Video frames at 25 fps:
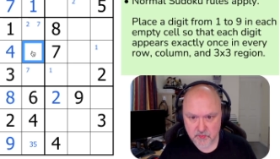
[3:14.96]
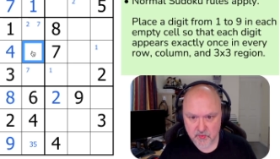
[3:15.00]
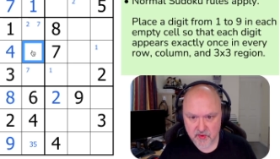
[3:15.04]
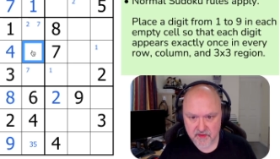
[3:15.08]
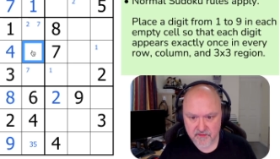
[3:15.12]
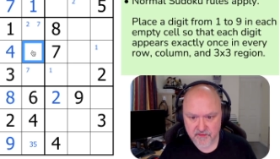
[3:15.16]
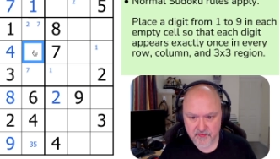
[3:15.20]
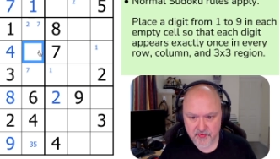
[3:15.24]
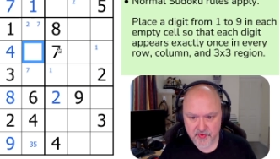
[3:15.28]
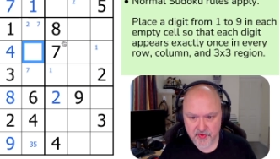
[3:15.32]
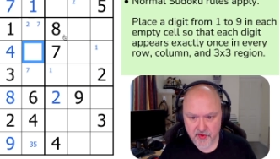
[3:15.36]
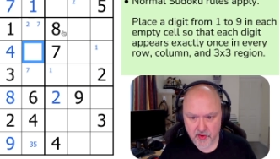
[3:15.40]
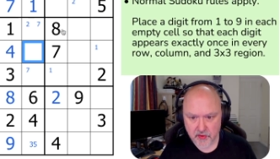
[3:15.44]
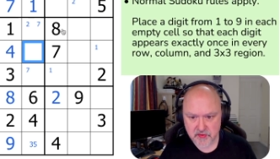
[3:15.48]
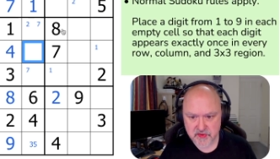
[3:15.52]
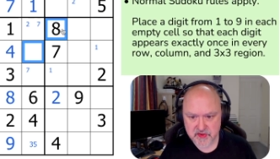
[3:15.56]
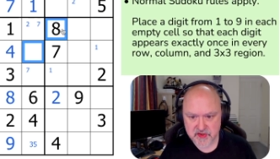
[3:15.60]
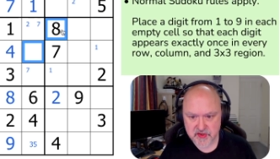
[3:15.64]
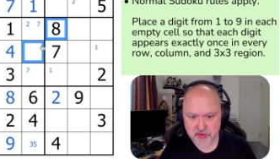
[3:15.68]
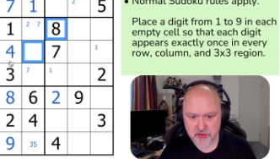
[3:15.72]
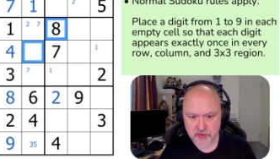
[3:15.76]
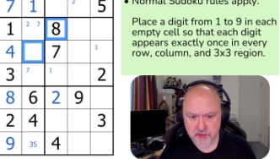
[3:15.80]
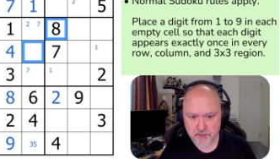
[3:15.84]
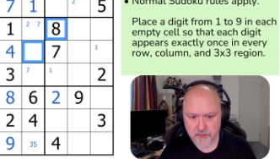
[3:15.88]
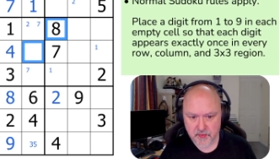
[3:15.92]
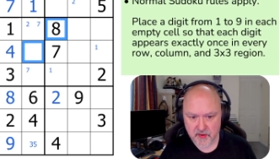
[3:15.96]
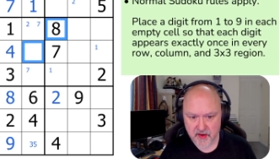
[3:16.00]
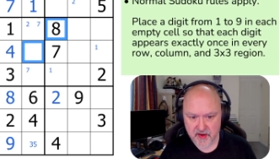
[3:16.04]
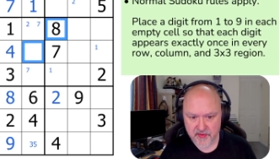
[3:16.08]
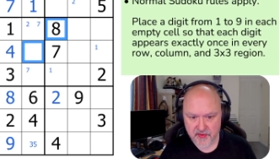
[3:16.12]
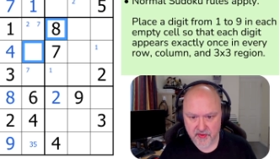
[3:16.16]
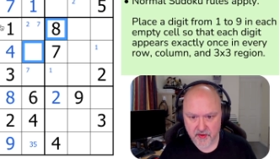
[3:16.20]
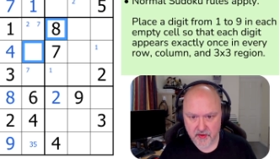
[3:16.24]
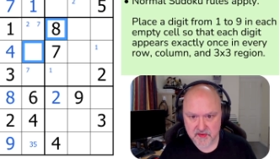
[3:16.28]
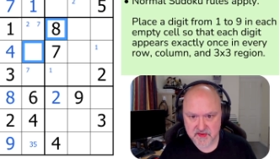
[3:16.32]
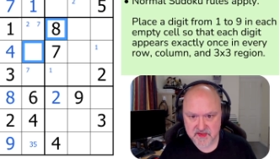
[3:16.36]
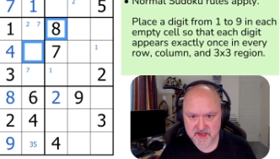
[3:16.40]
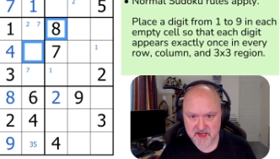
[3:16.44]
one of those two by
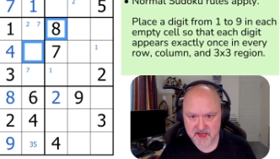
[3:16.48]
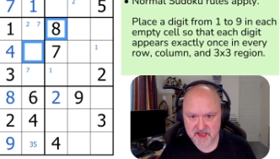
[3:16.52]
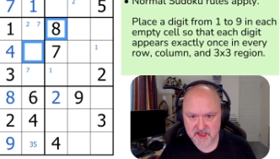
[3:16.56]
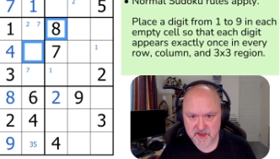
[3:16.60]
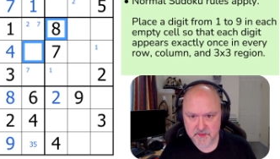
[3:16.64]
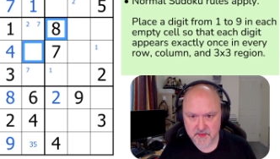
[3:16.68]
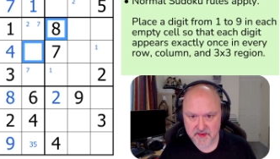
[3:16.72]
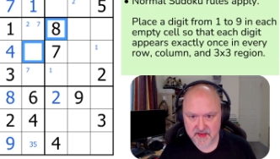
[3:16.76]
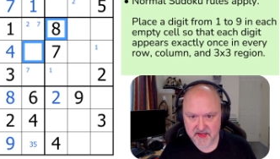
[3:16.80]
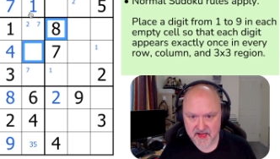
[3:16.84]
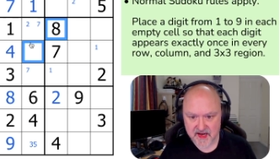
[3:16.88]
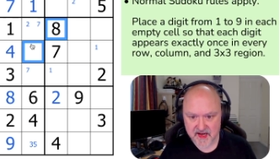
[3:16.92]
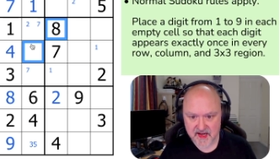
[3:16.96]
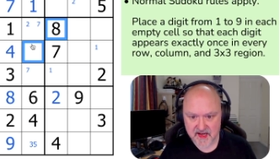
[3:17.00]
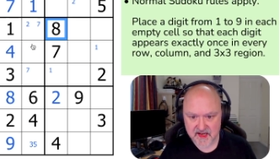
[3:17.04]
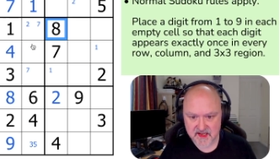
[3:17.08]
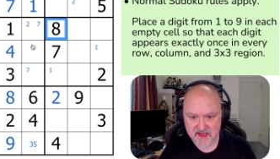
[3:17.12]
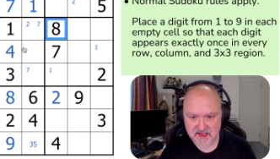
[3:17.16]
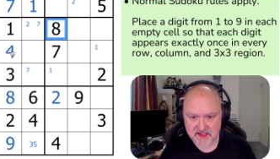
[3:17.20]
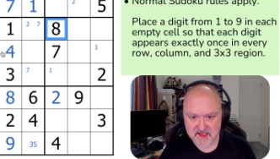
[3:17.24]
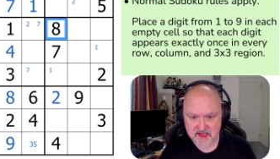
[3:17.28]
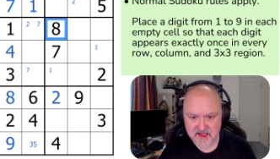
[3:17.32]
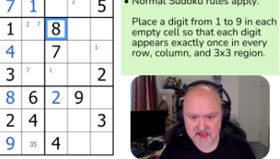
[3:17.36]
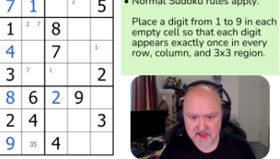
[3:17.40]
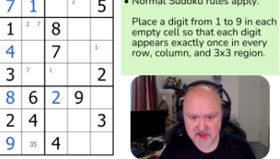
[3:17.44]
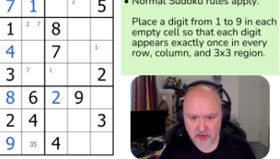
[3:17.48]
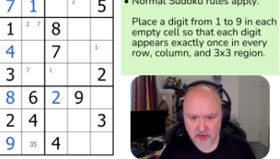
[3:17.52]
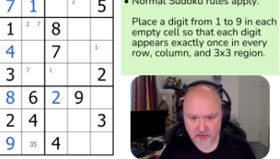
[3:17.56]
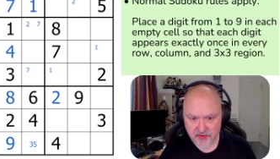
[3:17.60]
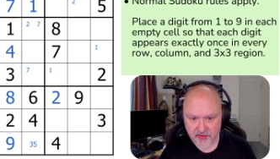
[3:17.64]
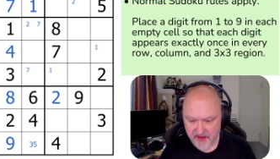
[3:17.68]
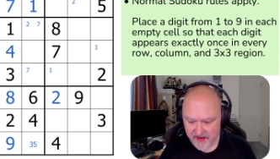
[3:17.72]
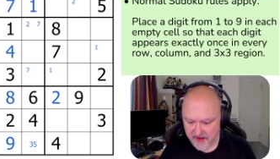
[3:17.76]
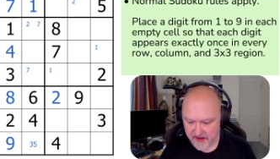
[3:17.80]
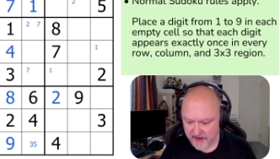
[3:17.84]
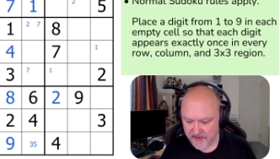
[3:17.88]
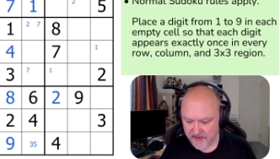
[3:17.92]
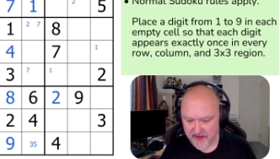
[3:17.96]
those eights, but that eight says not
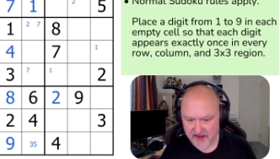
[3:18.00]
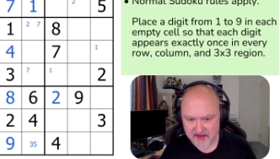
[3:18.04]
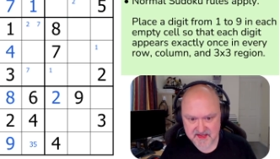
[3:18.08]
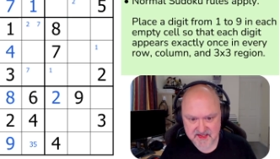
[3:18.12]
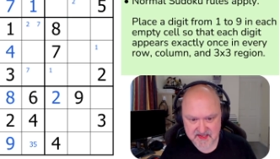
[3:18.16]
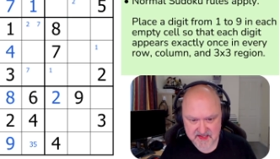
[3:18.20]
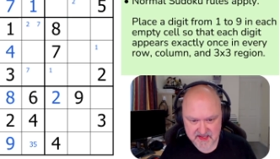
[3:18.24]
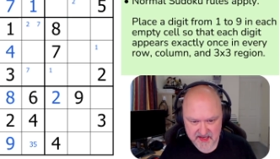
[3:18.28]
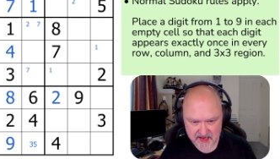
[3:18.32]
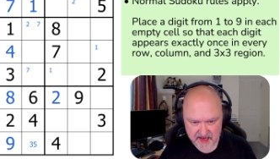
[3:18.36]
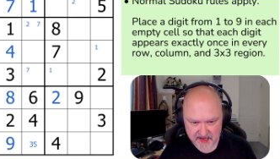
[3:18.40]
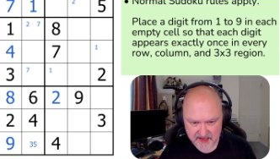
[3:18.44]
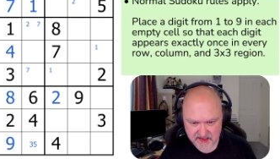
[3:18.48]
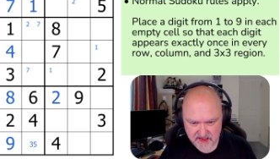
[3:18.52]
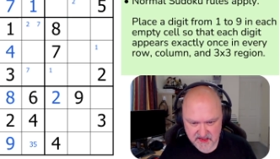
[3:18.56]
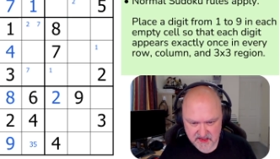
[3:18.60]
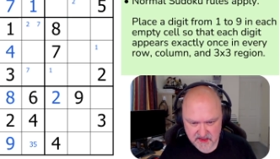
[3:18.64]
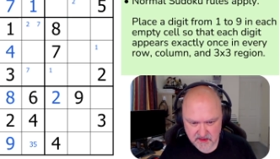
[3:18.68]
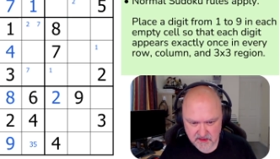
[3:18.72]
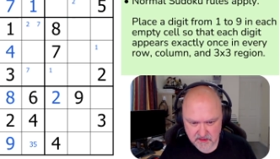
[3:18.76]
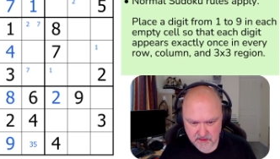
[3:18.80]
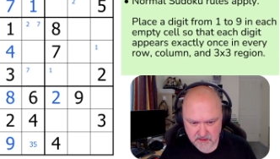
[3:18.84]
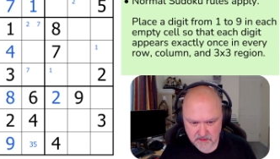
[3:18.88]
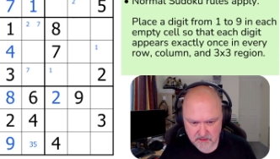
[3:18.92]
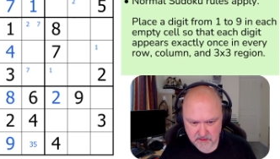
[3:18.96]
there. That's the eight.